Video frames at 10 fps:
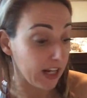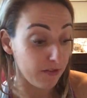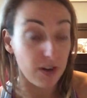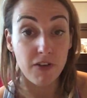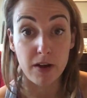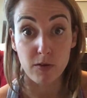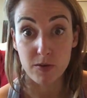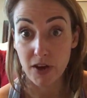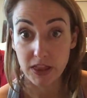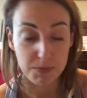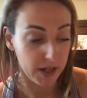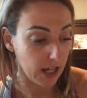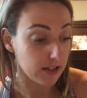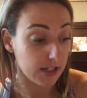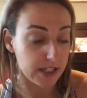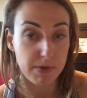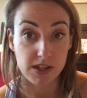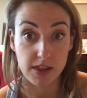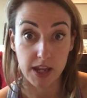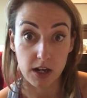even if I invite them again 6
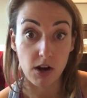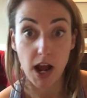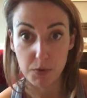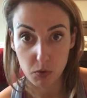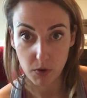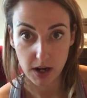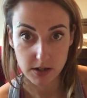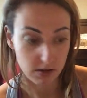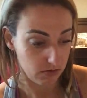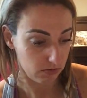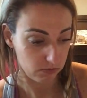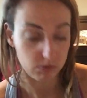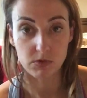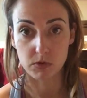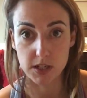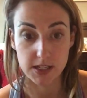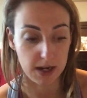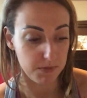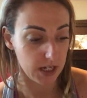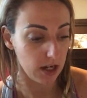months later, I will write the
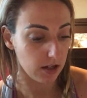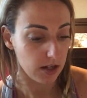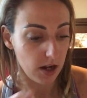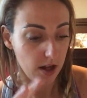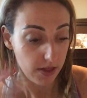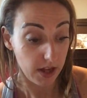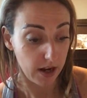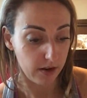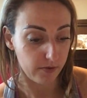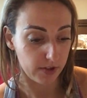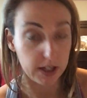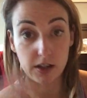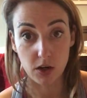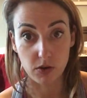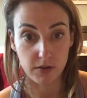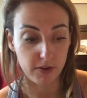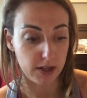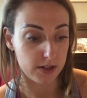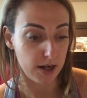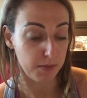same date that I, the
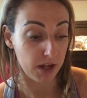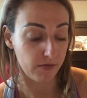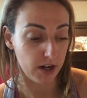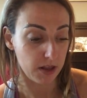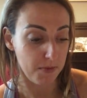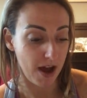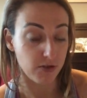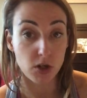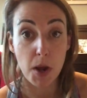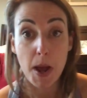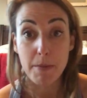time that I invited them after.